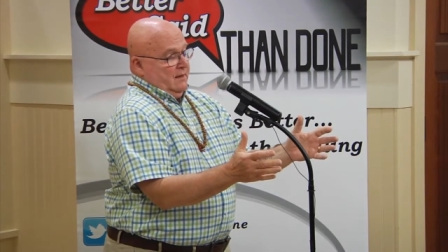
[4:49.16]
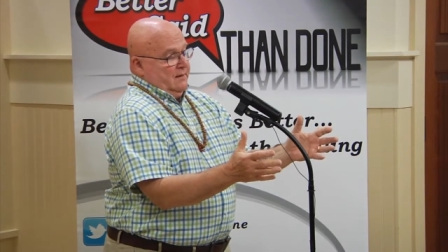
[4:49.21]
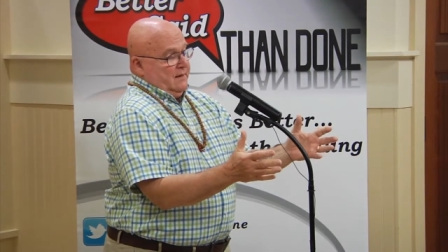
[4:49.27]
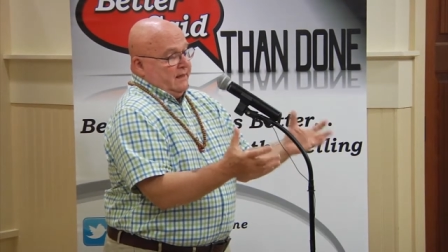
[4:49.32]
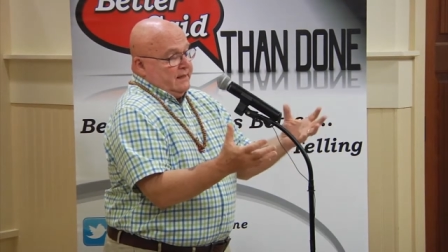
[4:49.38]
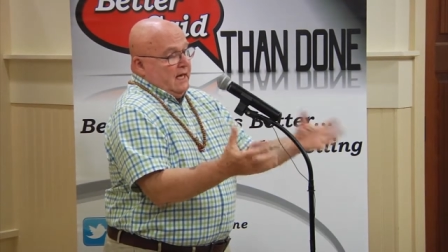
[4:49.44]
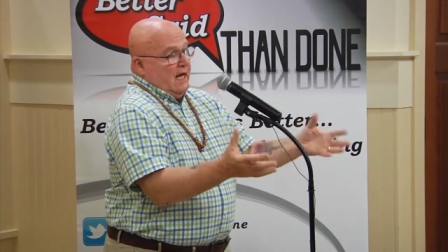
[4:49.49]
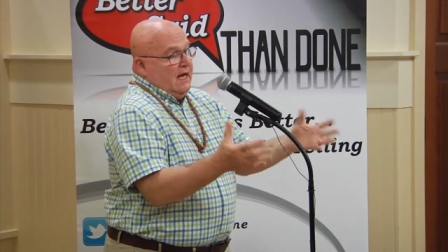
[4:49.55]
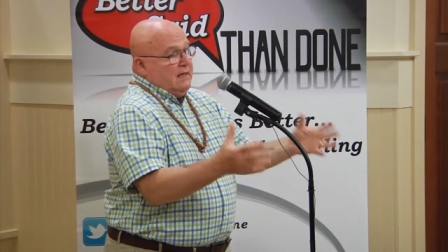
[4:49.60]

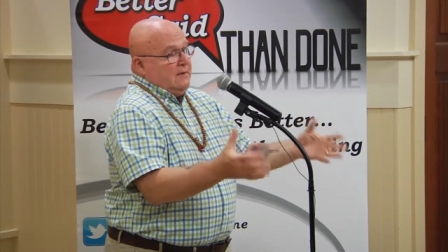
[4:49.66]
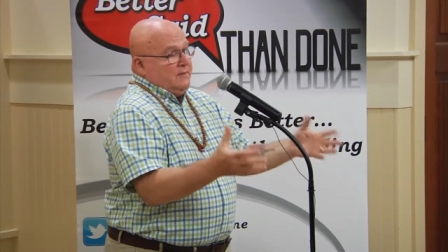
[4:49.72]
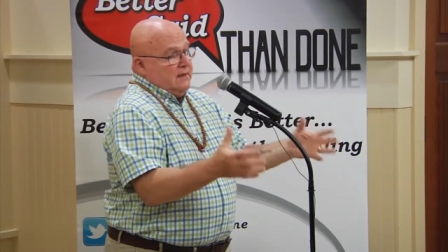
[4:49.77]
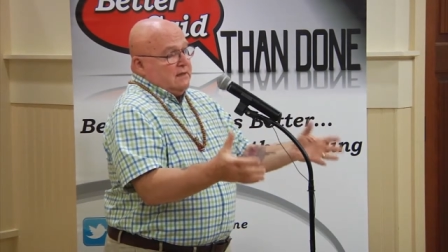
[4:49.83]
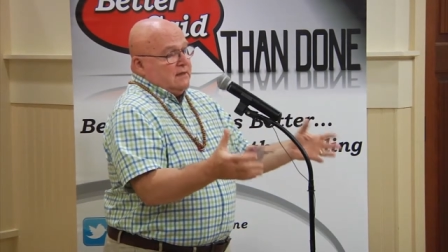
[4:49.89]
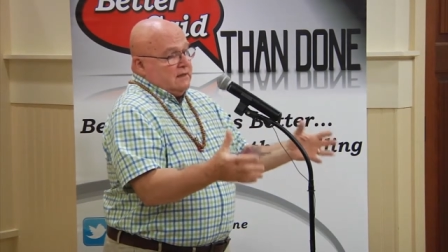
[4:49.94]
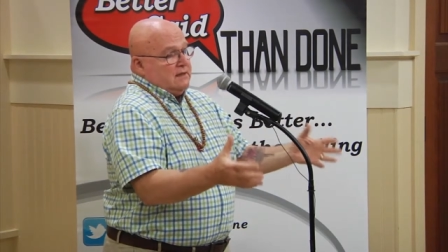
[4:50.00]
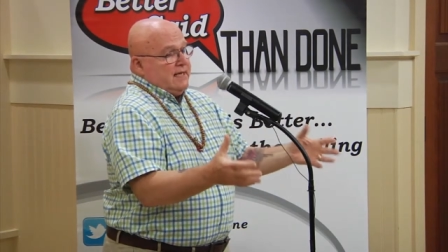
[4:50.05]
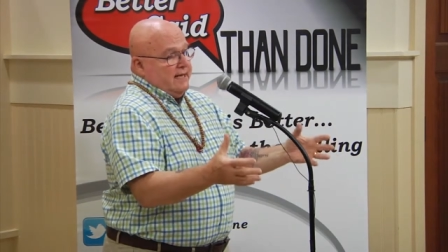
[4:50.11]
the
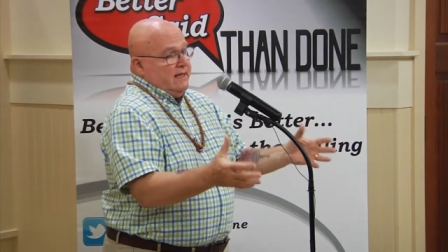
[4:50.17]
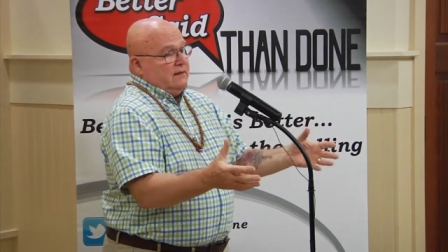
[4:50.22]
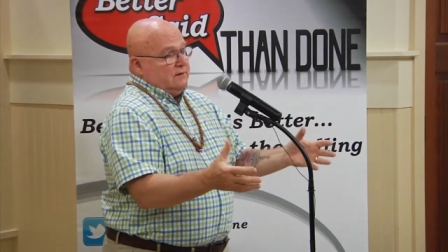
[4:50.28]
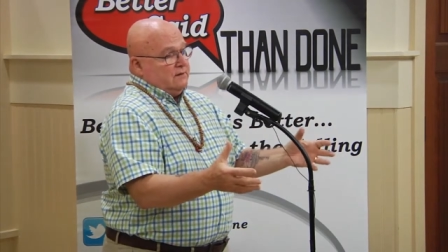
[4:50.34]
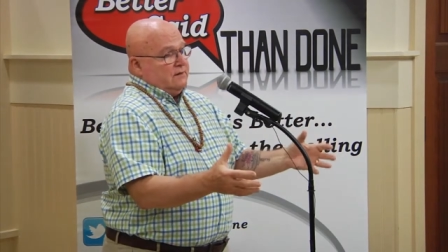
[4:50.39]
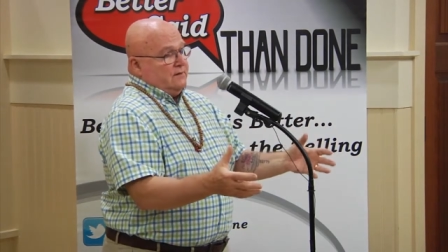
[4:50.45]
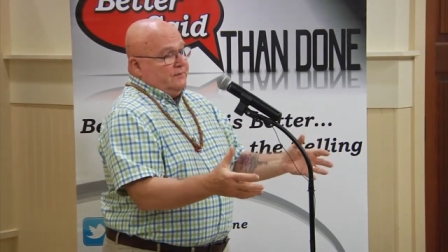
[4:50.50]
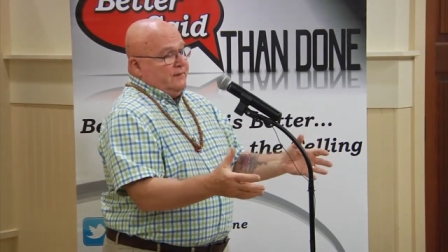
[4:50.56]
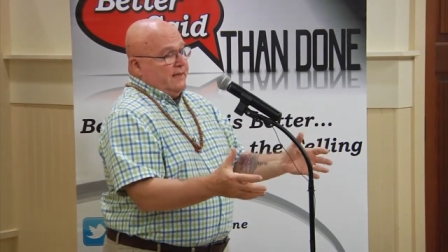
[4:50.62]
economy of the
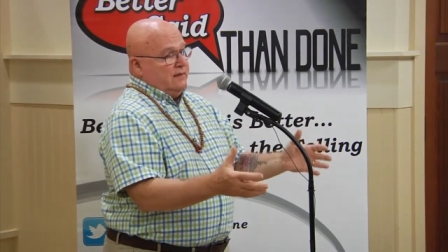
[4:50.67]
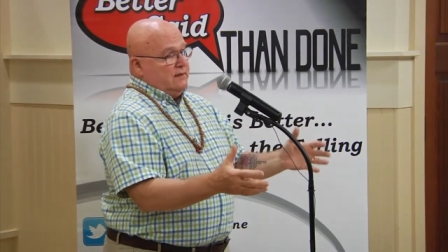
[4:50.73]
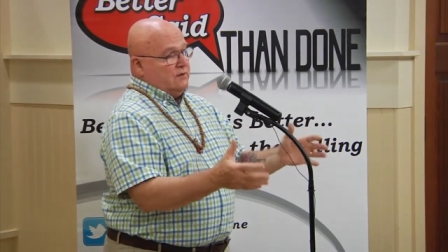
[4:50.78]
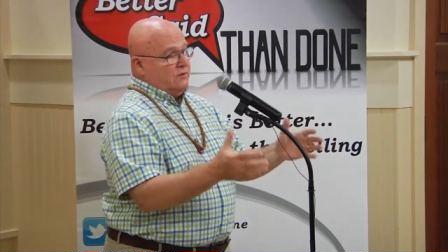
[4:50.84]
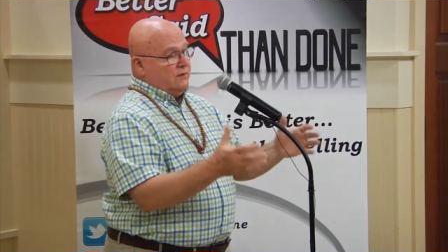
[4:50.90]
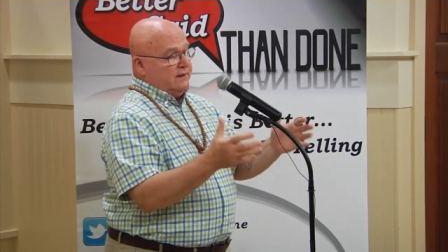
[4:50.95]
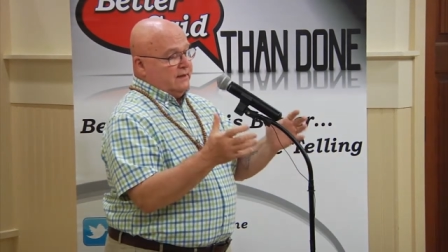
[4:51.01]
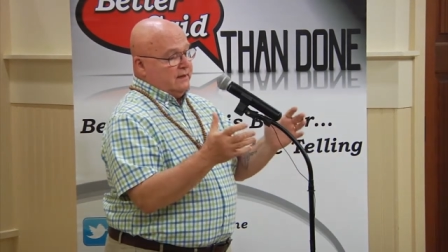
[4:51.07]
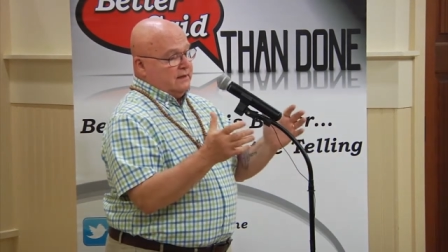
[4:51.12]
town
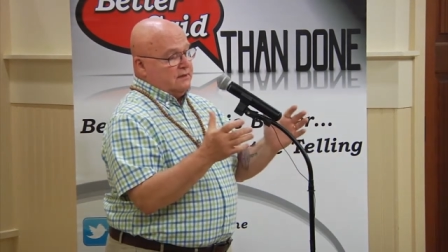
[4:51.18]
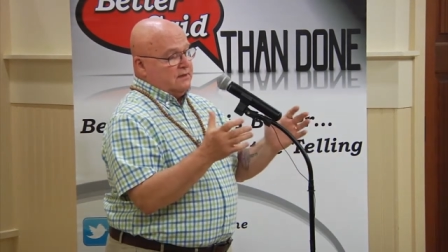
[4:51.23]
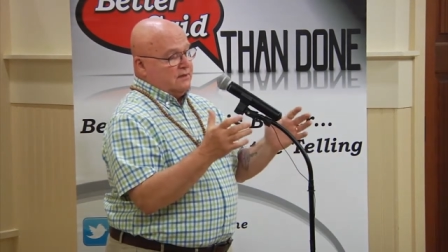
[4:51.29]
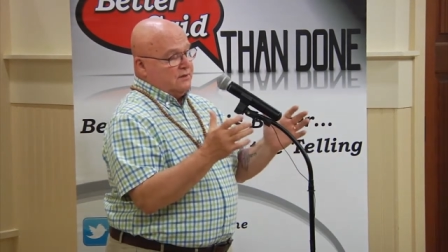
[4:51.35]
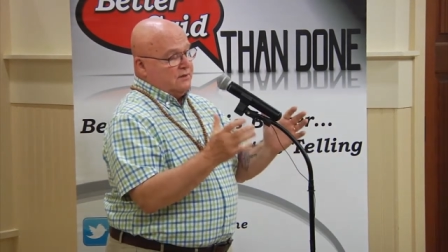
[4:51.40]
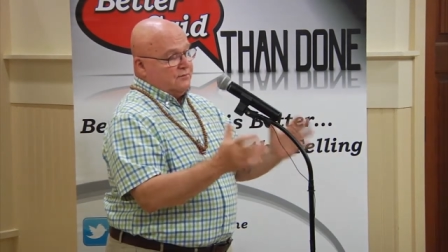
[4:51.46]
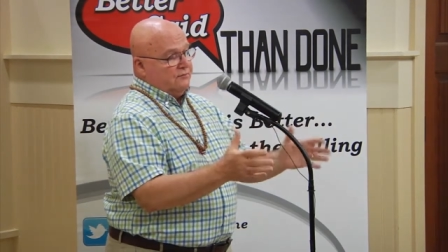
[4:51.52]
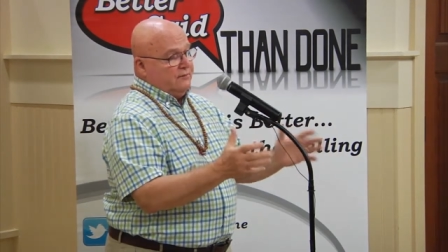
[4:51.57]
depends on these